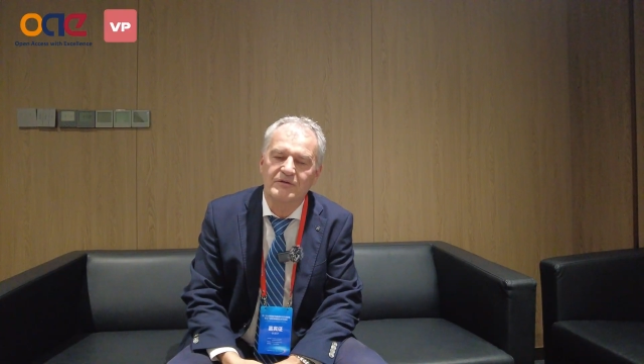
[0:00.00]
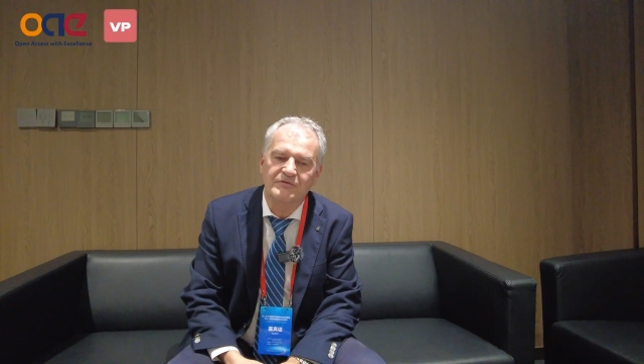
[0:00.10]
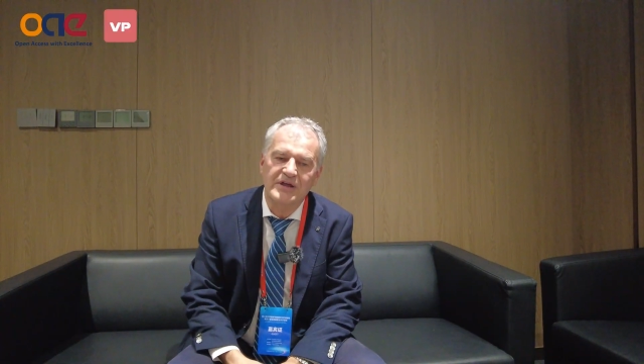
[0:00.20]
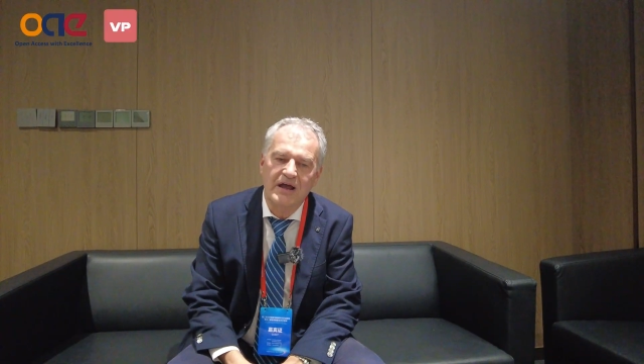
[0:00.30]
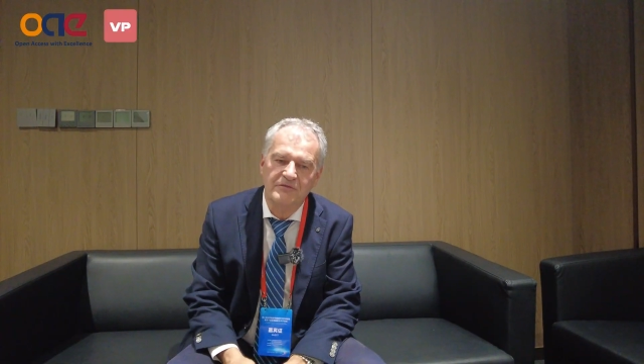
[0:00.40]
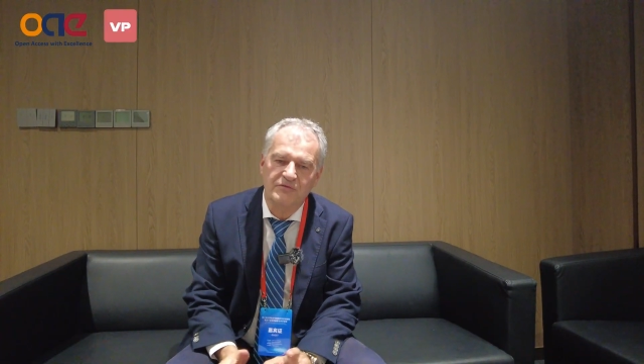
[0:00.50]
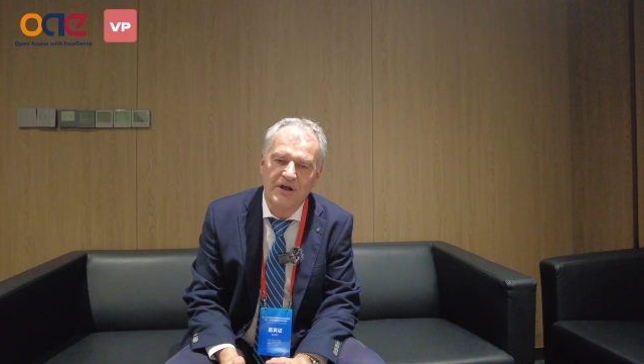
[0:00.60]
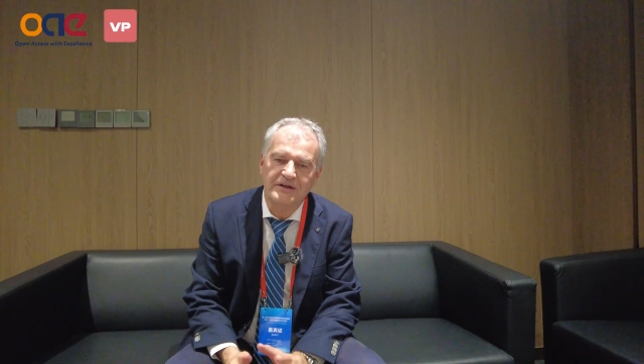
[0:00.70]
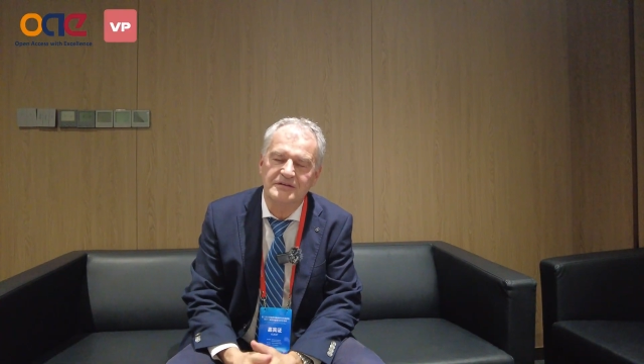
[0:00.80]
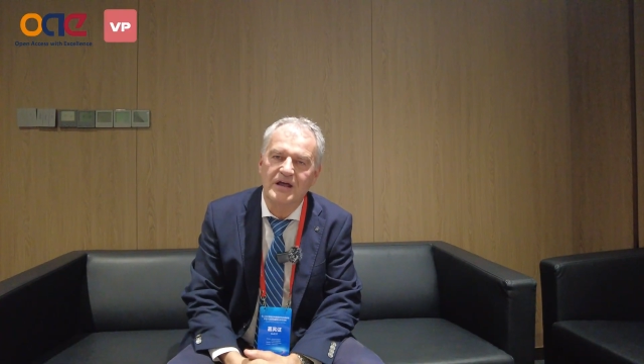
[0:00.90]
we have
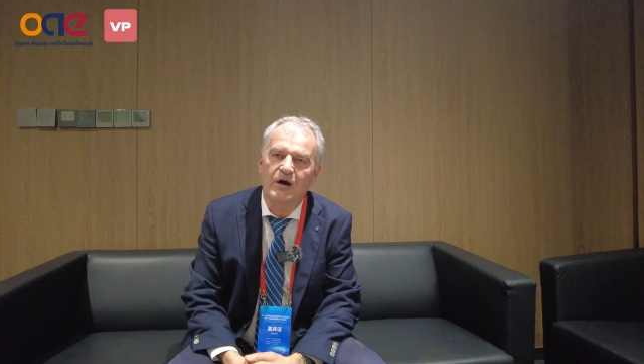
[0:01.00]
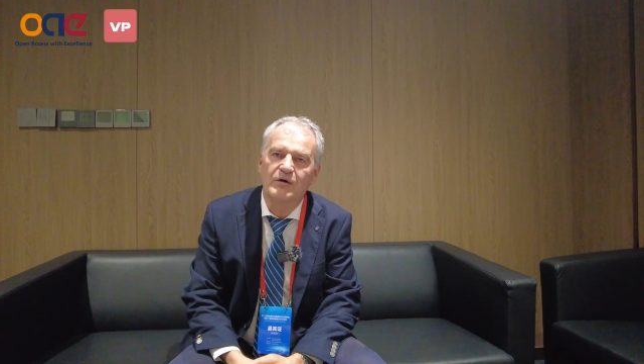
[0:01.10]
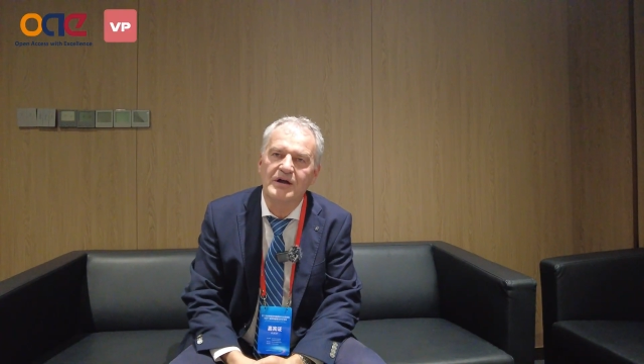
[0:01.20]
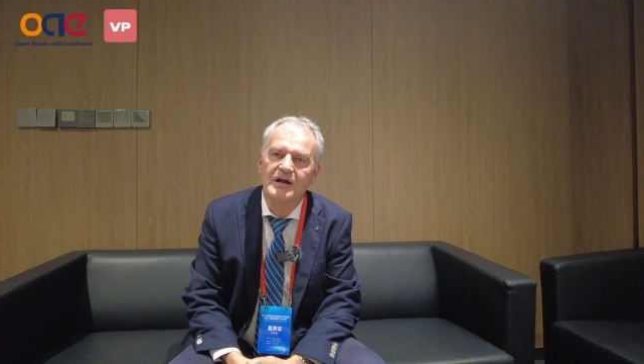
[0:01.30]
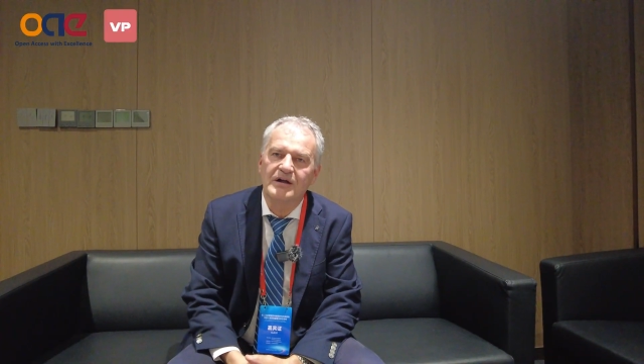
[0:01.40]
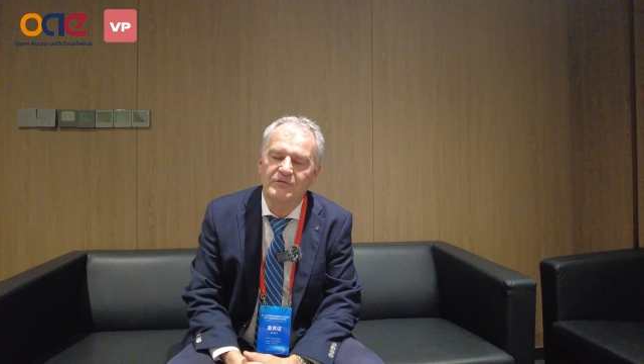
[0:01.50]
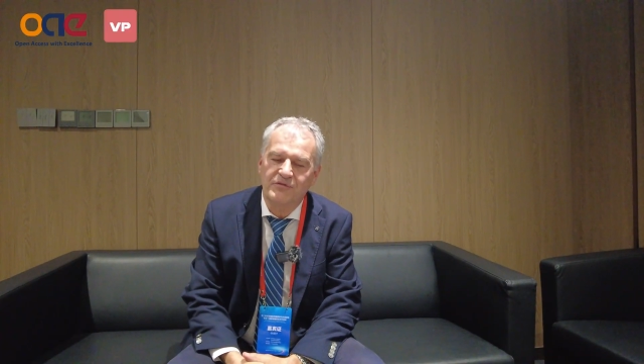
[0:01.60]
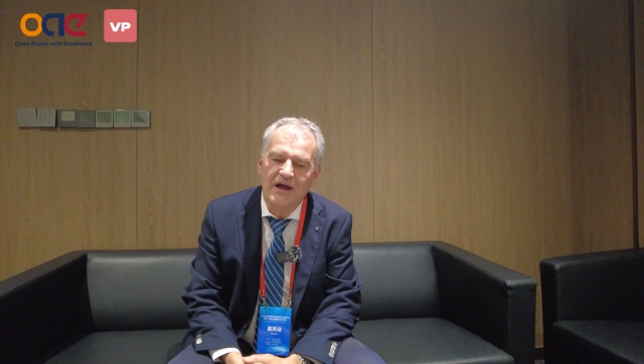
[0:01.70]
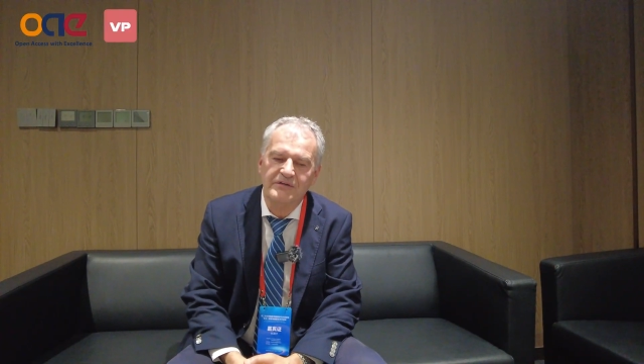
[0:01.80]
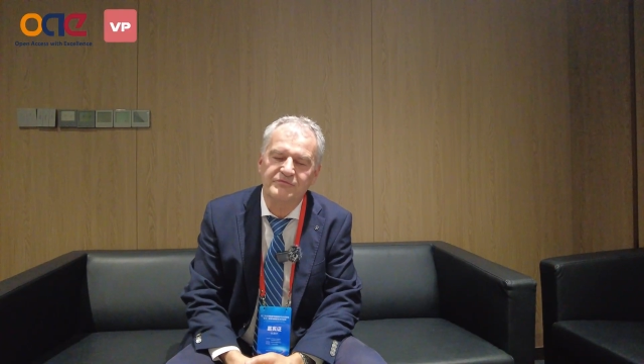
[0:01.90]
right now
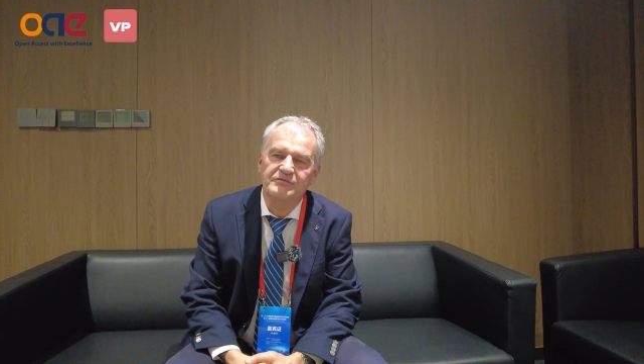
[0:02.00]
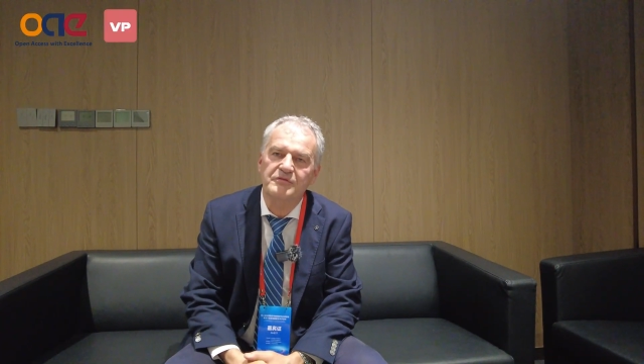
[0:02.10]
5